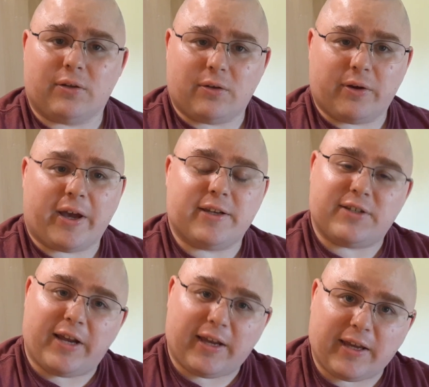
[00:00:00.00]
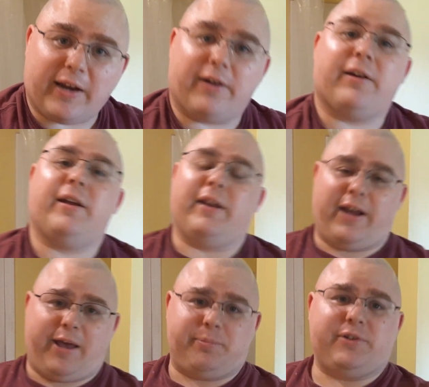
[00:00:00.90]
You guys take care, and
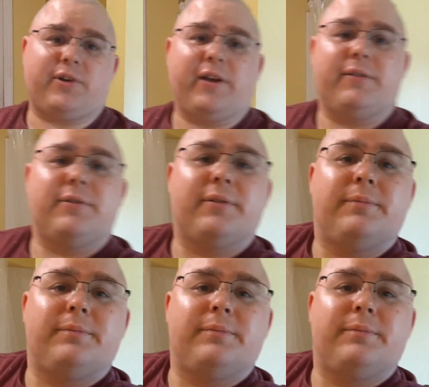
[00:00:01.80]
happy shaves.